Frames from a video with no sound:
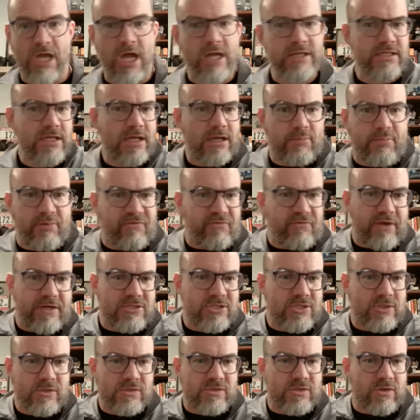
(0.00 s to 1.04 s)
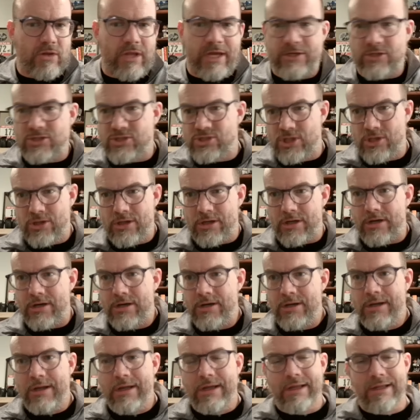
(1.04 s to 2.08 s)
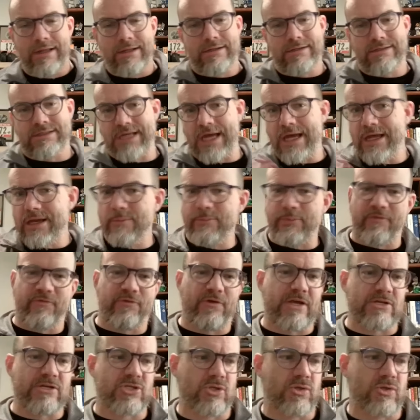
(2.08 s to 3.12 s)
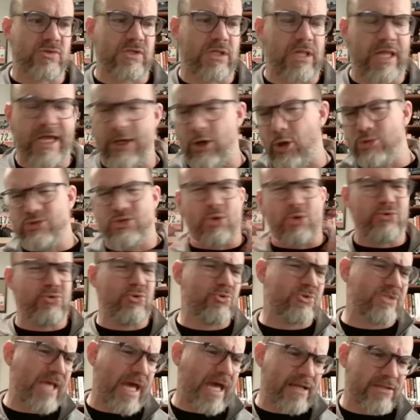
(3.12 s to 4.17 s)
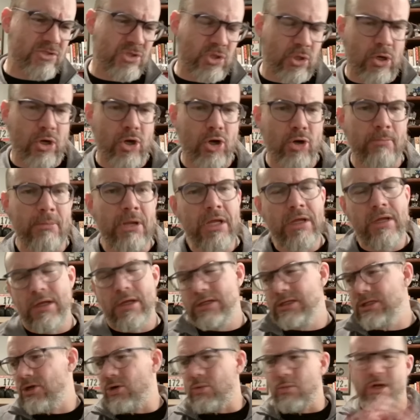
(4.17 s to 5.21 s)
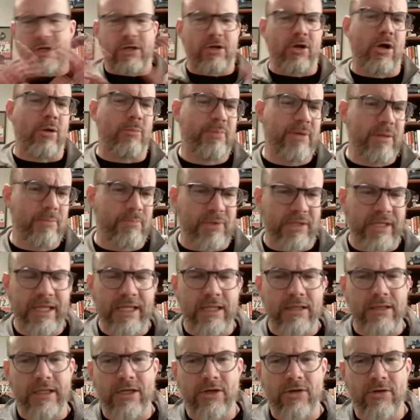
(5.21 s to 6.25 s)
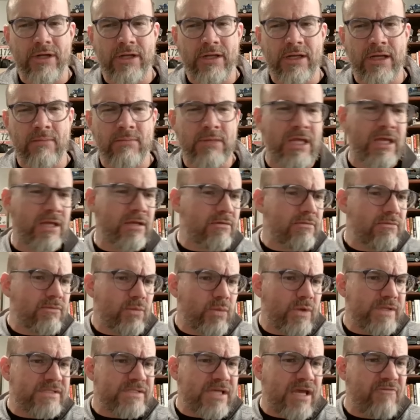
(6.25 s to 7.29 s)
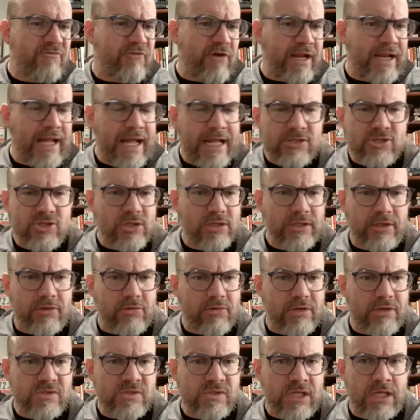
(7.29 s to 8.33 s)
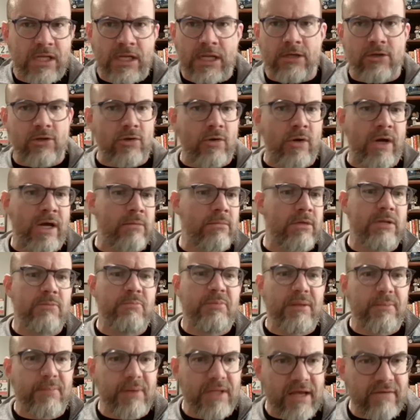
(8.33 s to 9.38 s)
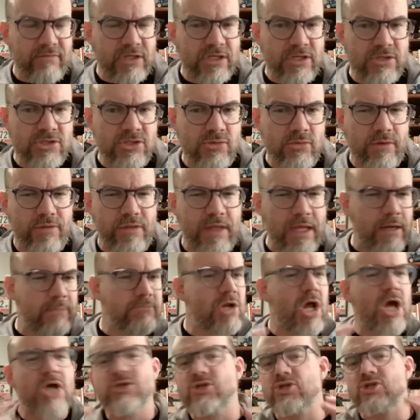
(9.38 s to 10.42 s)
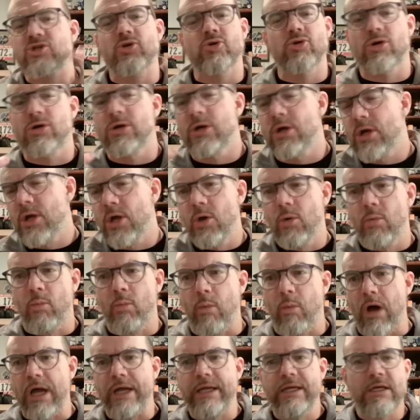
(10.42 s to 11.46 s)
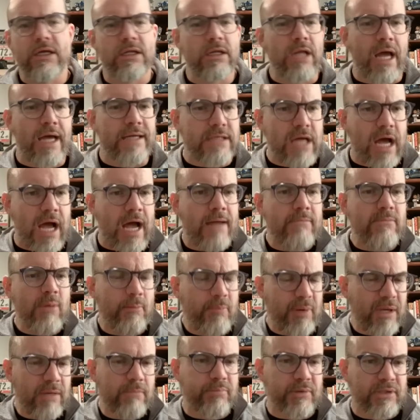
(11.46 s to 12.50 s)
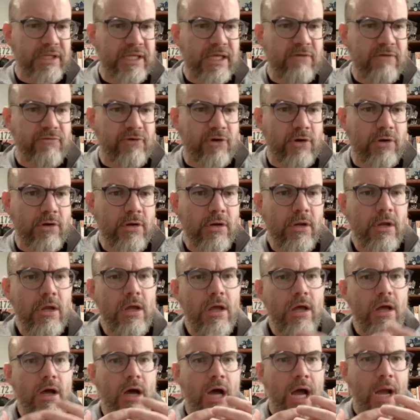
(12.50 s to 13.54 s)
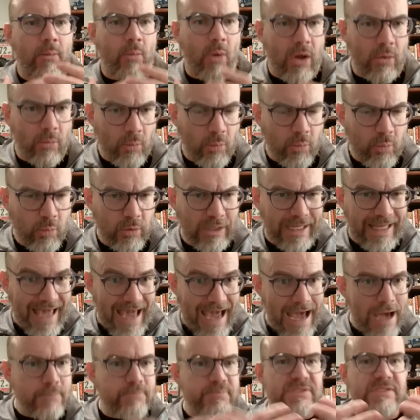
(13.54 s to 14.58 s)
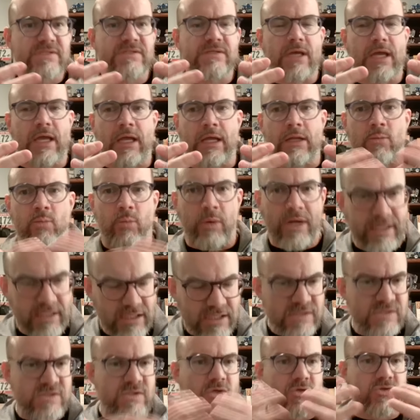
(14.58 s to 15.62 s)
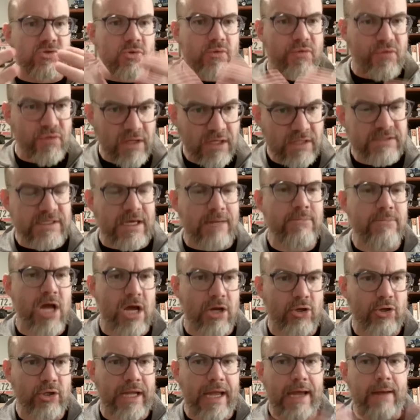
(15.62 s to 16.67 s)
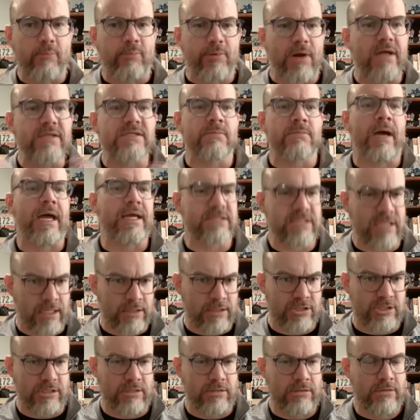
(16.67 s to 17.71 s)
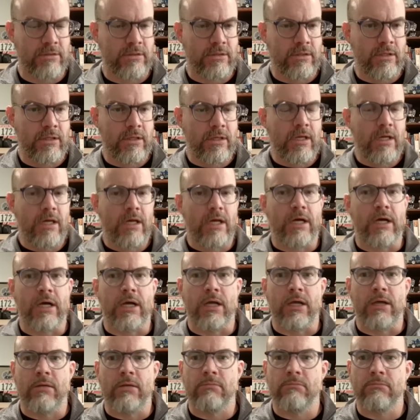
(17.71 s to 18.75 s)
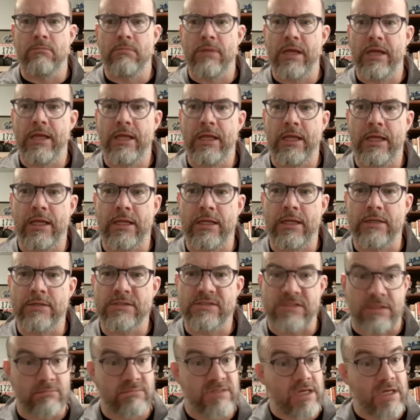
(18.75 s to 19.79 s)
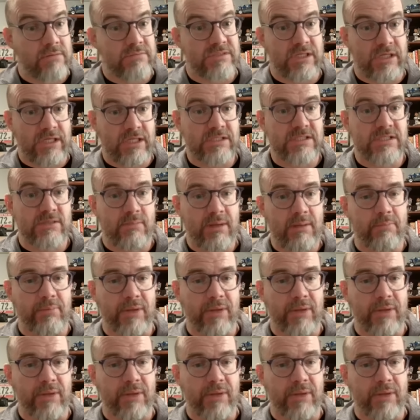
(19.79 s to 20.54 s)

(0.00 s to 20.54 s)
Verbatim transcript: Non-data professionals are like, sure. Data professionals are like, oh, don't use that term. You don't want to call people illiterate. And I'm like, we say financial literacy, and I don't know how many people have an issue with that. I'm not sure why. I, I'm a big believer. I want gaps and weaknesses or things I'm not good at brought to my attention um, and sometimes it needs to be